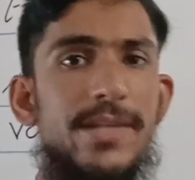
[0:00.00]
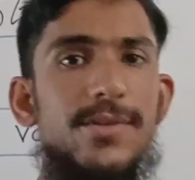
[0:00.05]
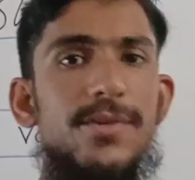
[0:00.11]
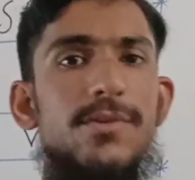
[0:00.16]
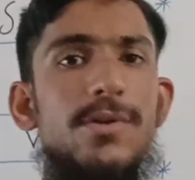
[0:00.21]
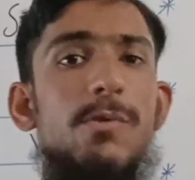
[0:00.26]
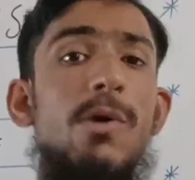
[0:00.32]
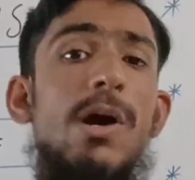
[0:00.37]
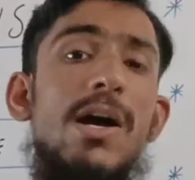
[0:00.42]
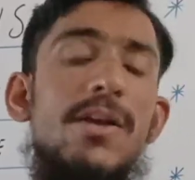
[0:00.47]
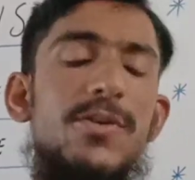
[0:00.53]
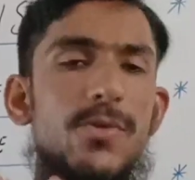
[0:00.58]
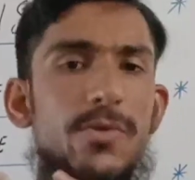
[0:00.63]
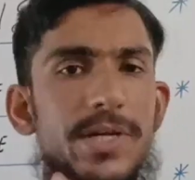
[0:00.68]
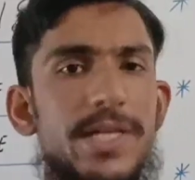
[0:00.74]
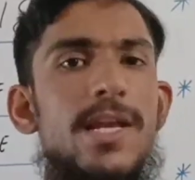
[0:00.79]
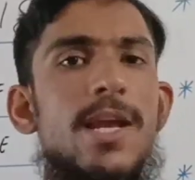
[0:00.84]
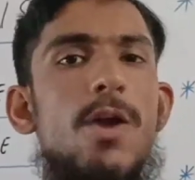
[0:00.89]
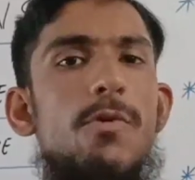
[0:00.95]

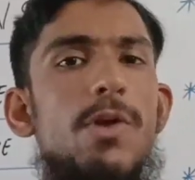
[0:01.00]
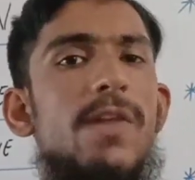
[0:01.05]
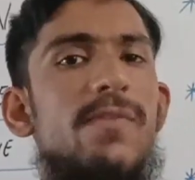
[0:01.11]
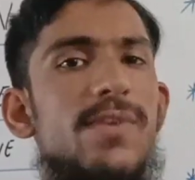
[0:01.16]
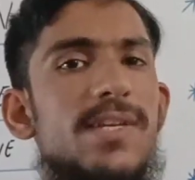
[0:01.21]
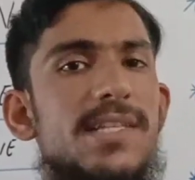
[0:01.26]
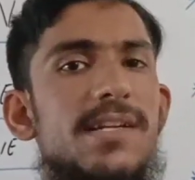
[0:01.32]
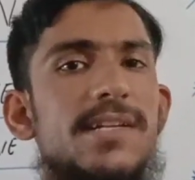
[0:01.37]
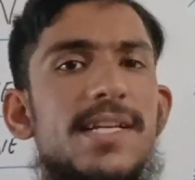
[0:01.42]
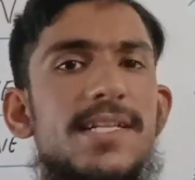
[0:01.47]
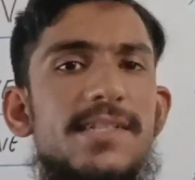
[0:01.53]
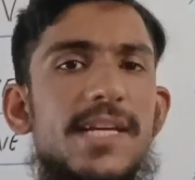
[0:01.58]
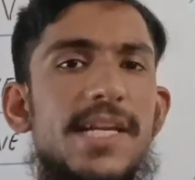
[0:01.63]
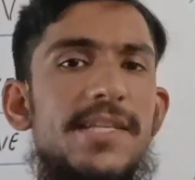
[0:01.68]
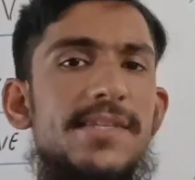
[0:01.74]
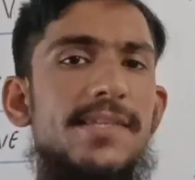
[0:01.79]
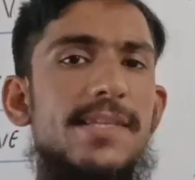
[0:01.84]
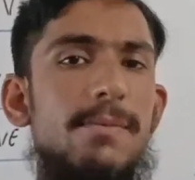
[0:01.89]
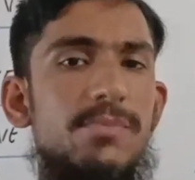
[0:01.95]
We'll first
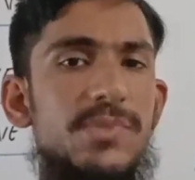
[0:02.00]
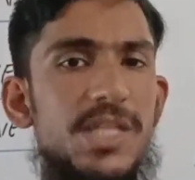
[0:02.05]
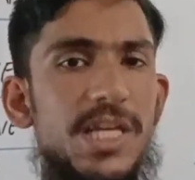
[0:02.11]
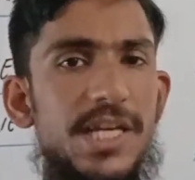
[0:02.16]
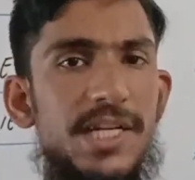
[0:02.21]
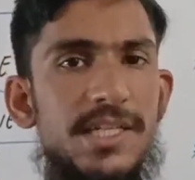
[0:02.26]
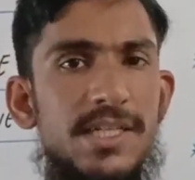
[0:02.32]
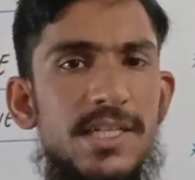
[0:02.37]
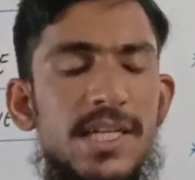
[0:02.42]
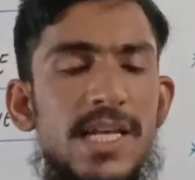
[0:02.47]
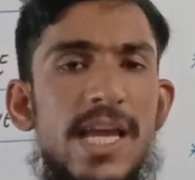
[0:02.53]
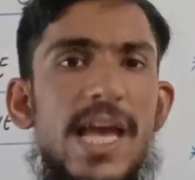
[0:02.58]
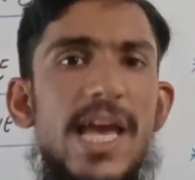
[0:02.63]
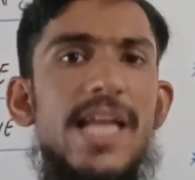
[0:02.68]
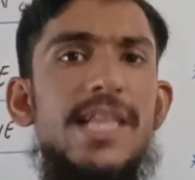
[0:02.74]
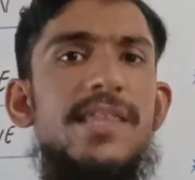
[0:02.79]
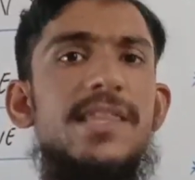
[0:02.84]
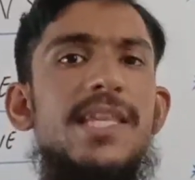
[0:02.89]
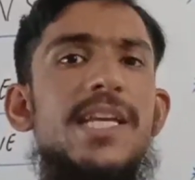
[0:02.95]
understand subject,
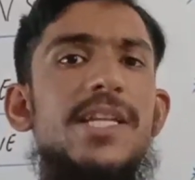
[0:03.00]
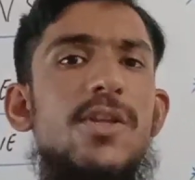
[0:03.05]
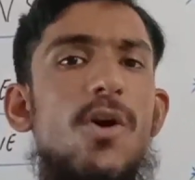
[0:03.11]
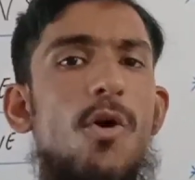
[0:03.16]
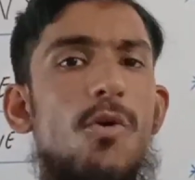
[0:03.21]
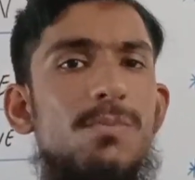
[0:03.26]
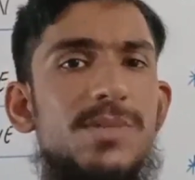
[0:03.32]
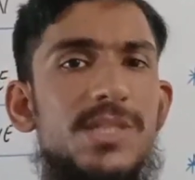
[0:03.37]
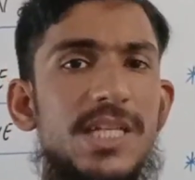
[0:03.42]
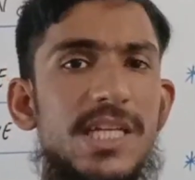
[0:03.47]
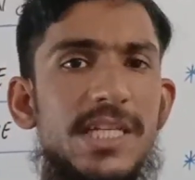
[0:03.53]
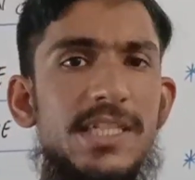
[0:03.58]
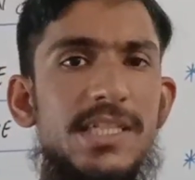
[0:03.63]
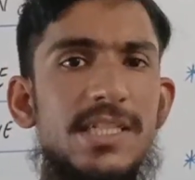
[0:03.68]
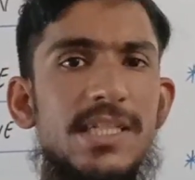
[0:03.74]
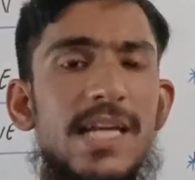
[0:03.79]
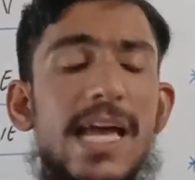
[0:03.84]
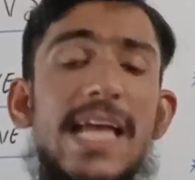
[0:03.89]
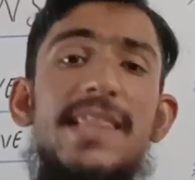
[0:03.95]
and then
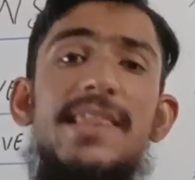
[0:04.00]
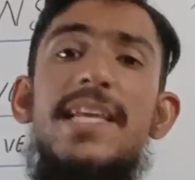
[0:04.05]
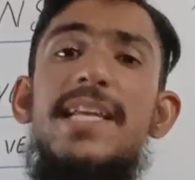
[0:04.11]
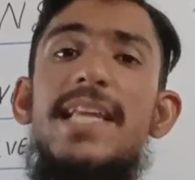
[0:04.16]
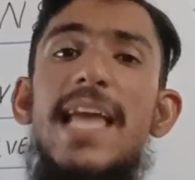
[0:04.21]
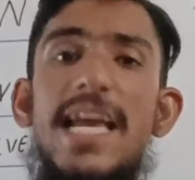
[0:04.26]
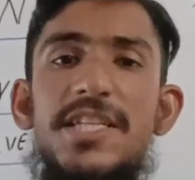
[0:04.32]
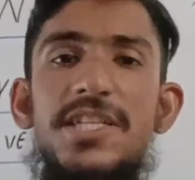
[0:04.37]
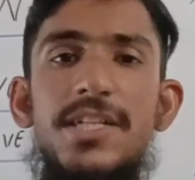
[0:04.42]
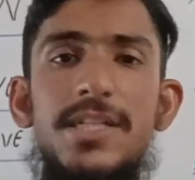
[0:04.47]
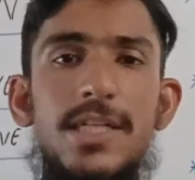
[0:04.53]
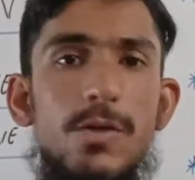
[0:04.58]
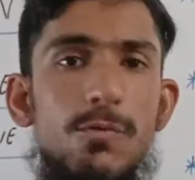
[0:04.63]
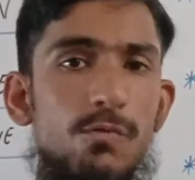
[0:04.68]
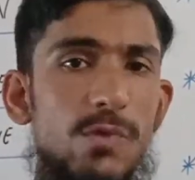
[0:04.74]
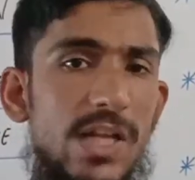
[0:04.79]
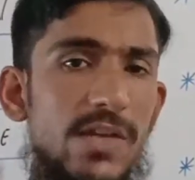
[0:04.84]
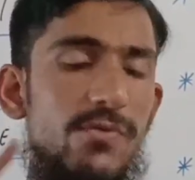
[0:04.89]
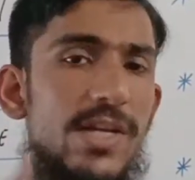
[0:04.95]
object, and then agent.
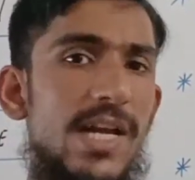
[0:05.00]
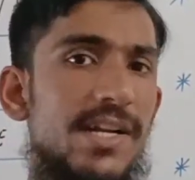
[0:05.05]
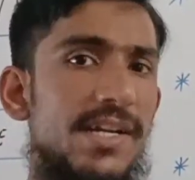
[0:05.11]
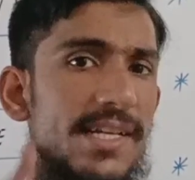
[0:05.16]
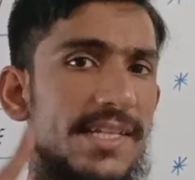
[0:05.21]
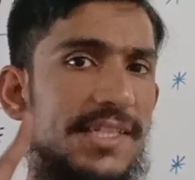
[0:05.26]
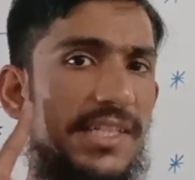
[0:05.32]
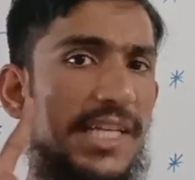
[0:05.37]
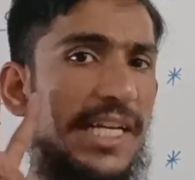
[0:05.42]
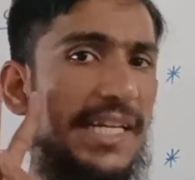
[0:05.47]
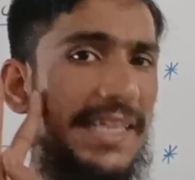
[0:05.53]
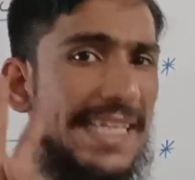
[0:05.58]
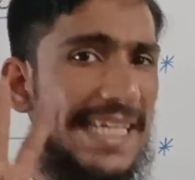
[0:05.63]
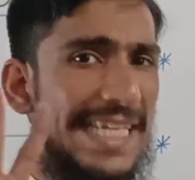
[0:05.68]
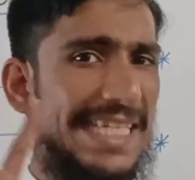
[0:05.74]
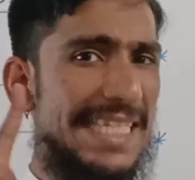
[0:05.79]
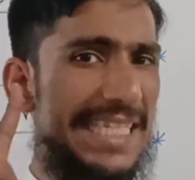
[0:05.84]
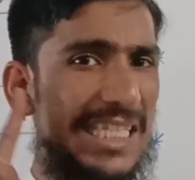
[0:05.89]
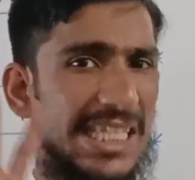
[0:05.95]
When we understand
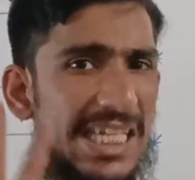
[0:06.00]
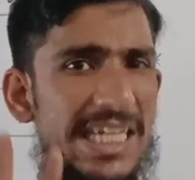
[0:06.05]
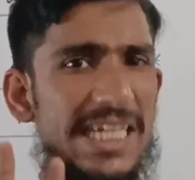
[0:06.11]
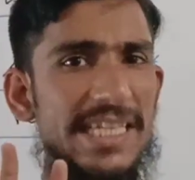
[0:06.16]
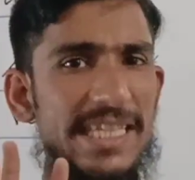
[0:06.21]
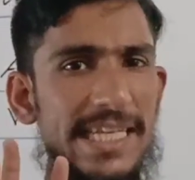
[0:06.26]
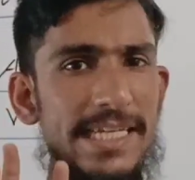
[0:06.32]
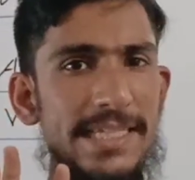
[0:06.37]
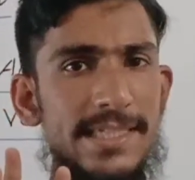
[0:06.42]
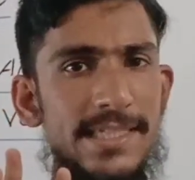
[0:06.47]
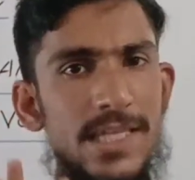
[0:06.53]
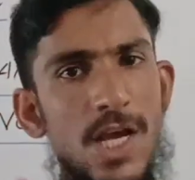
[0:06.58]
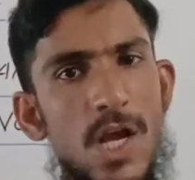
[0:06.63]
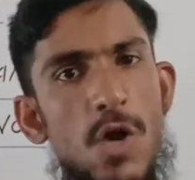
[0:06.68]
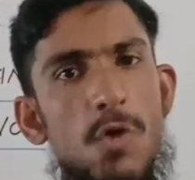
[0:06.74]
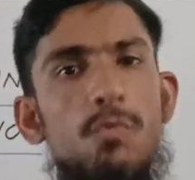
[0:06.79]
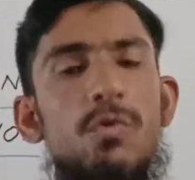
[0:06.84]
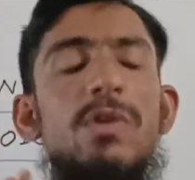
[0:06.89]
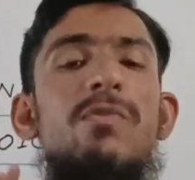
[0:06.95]
these three things,
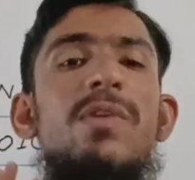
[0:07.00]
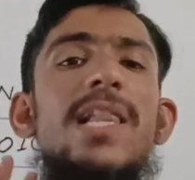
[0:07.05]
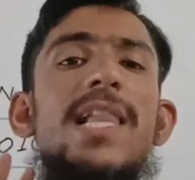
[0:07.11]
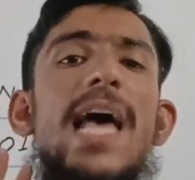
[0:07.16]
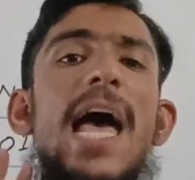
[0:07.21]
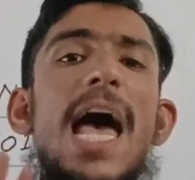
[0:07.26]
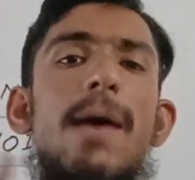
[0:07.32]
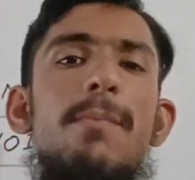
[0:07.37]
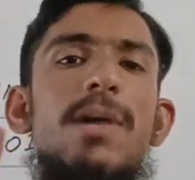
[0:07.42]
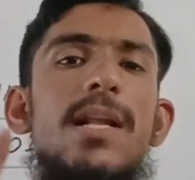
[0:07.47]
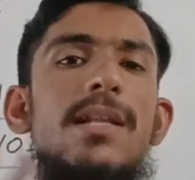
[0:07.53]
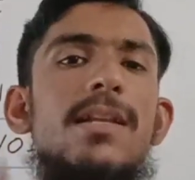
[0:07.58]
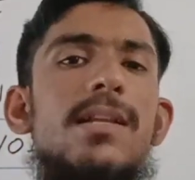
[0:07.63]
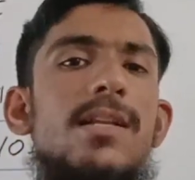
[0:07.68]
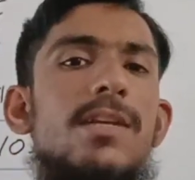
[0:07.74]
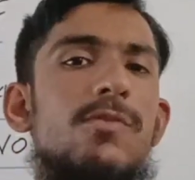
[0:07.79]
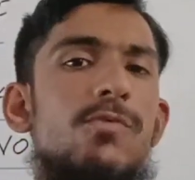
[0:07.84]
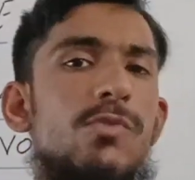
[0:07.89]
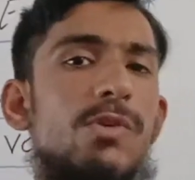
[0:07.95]
we
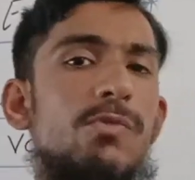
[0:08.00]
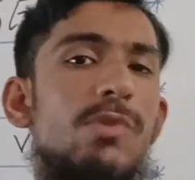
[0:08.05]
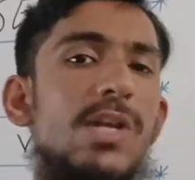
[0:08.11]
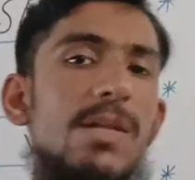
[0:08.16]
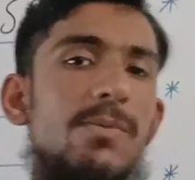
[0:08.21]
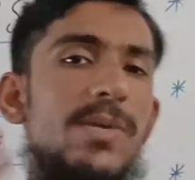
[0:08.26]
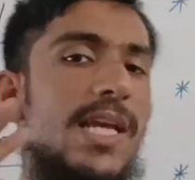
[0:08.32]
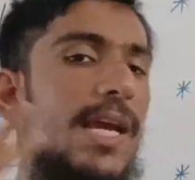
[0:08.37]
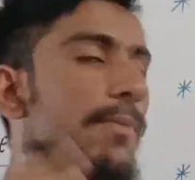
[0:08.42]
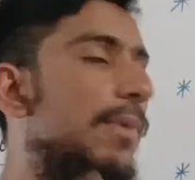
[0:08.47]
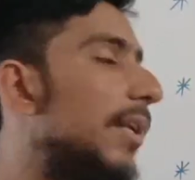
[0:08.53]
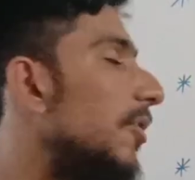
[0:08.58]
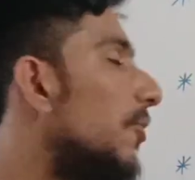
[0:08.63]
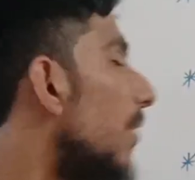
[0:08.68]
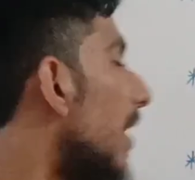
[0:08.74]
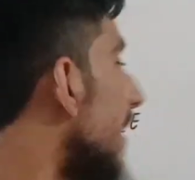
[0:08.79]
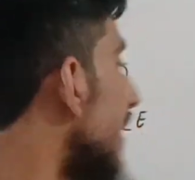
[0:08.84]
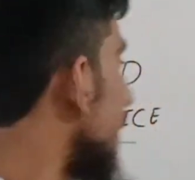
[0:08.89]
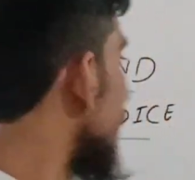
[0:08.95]
will be able
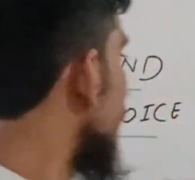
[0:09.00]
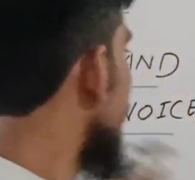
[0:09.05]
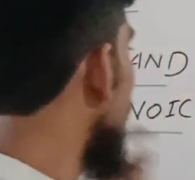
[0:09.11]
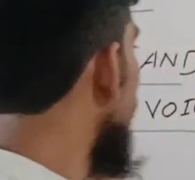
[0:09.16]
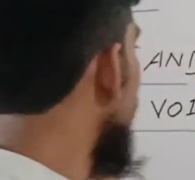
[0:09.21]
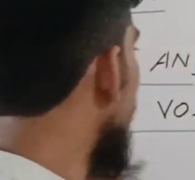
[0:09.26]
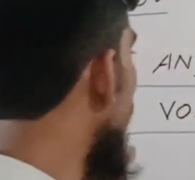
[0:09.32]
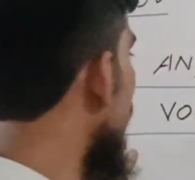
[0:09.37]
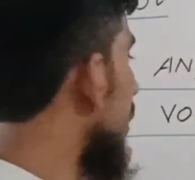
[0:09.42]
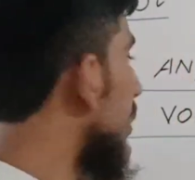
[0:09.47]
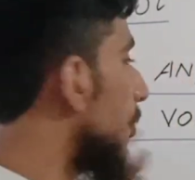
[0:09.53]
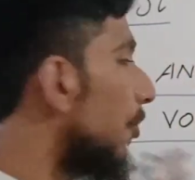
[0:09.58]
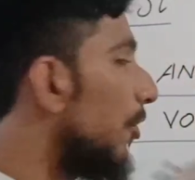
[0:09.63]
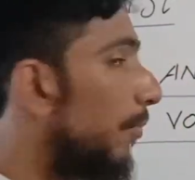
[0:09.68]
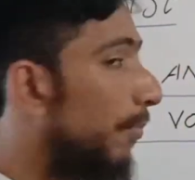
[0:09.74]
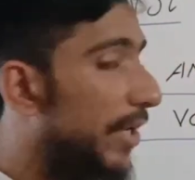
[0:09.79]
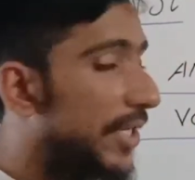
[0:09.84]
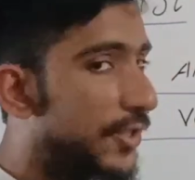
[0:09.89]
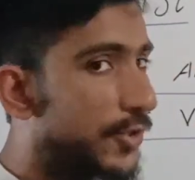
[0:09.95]
to understand active
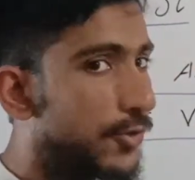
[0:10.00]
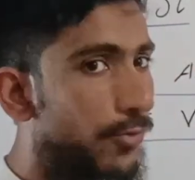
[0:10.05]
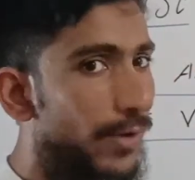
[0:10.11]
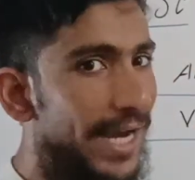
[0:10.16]
and passive